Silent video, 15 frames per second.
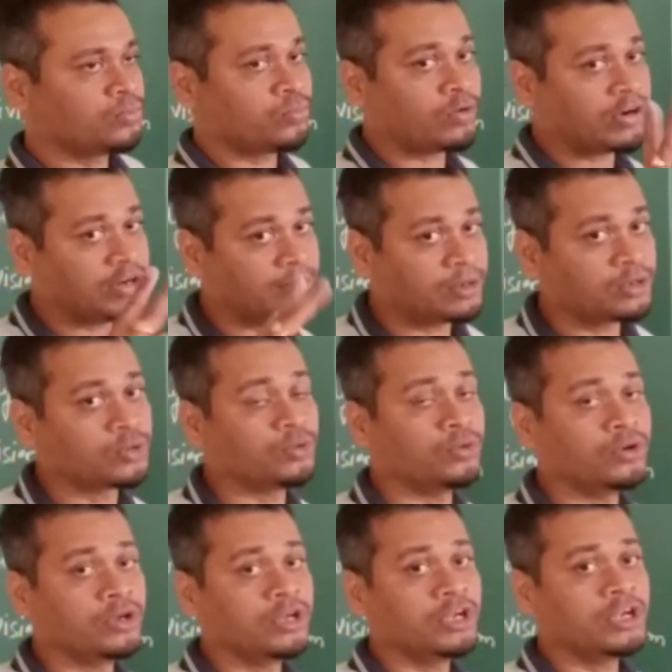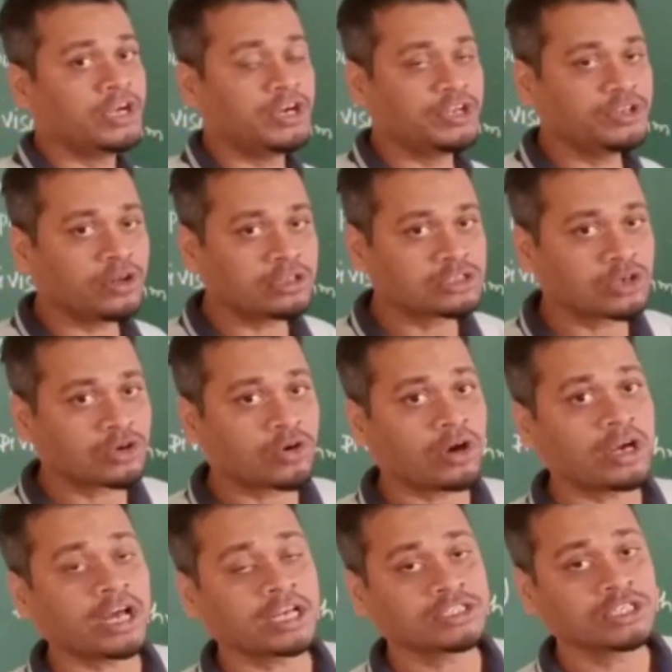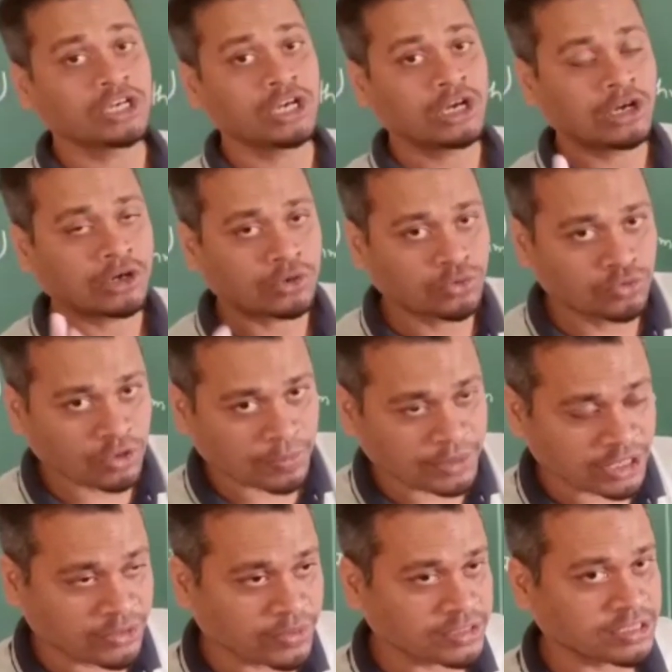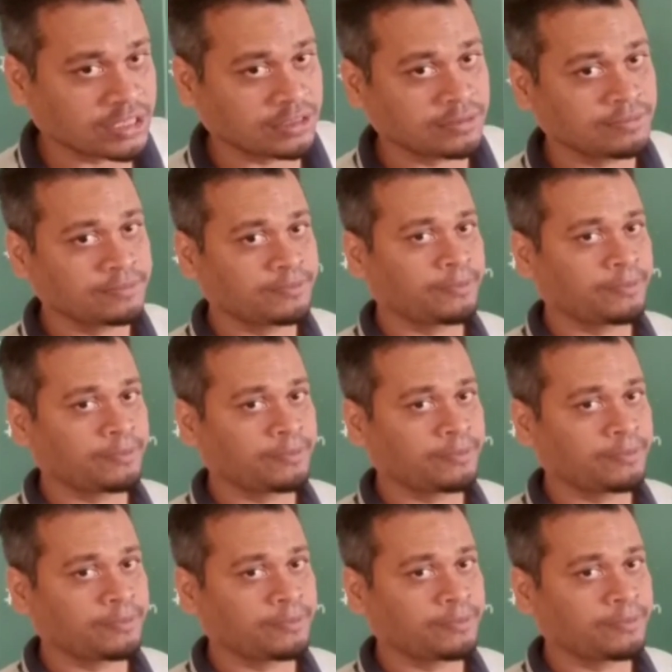Point number 2, it is also called as root of the equation.